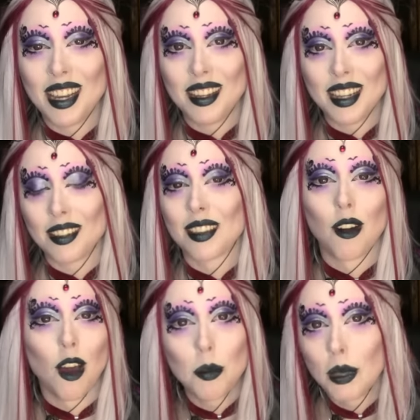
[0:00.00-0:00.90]
in EDs.
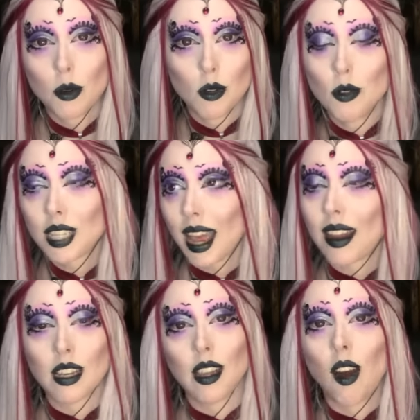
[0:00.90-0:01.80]
There are people who
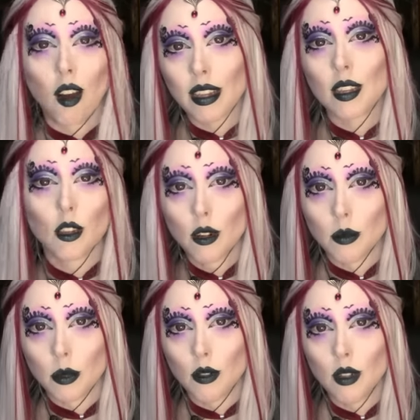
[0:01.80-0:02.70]
sadly are
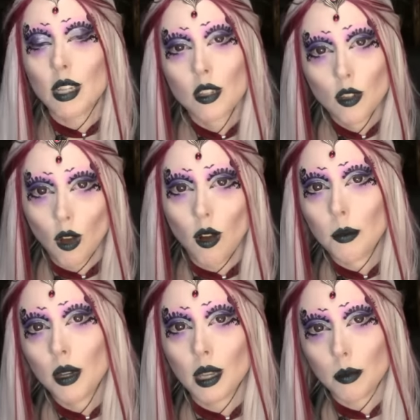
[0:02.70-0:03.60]
incurable. She is
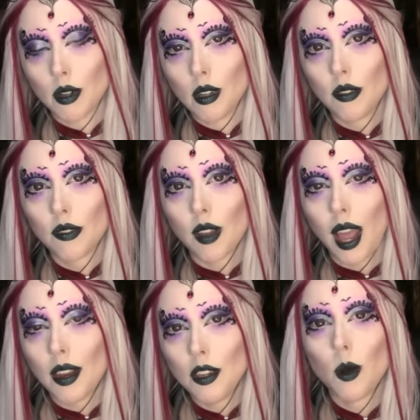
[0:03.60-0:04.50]
not bulletproof,
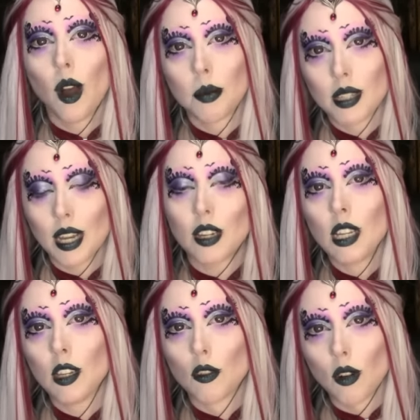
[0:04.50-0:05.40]
and you are
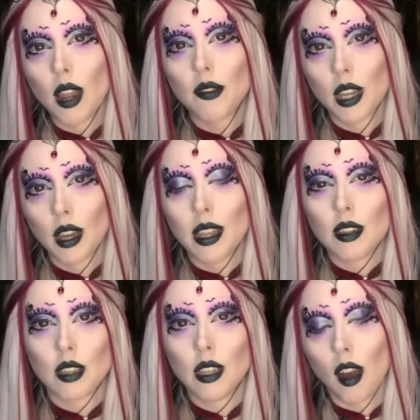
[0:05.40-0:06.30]
potentially driving her
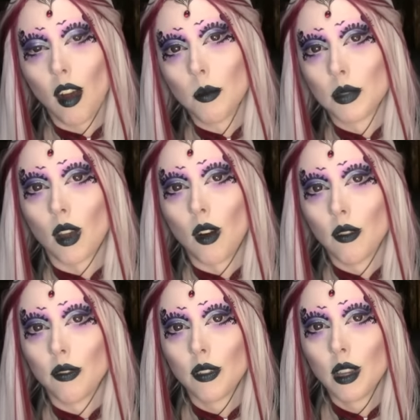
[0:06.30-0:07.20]
into the arms
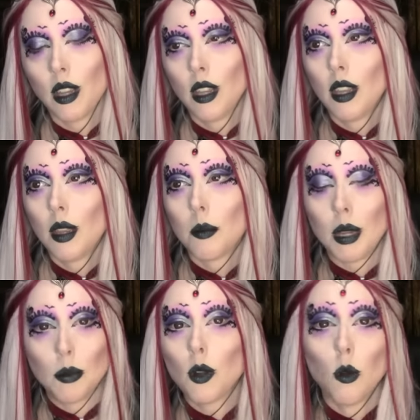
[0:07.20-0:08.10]
of
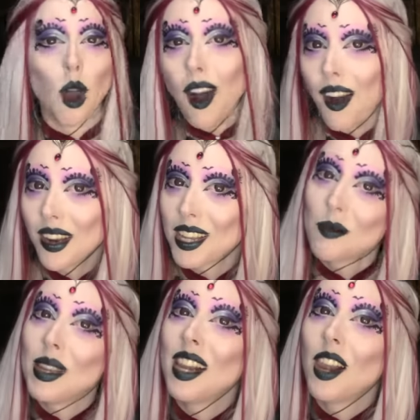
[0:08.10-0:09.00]
people who are going
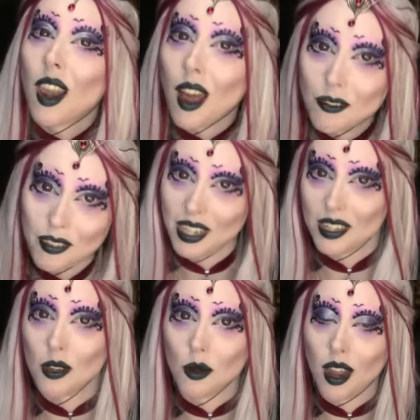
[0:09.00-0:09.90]
to be lovely
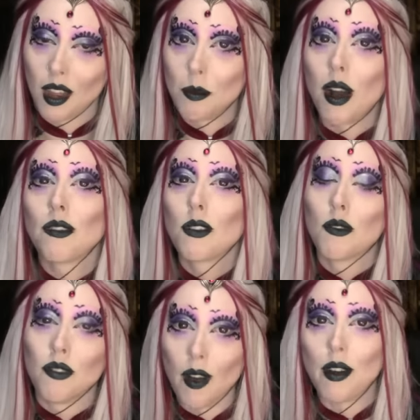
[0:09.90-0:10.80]
to her, but for
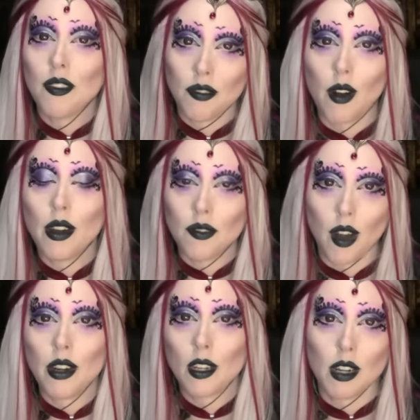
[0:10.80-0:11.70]
very, very,
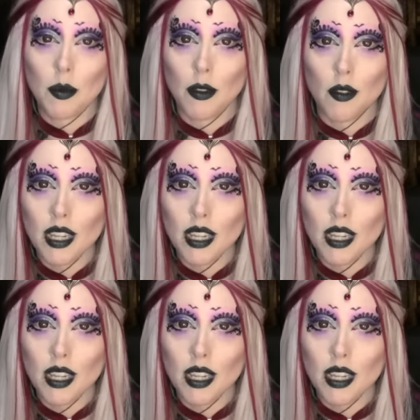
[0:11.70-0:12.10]
very creepy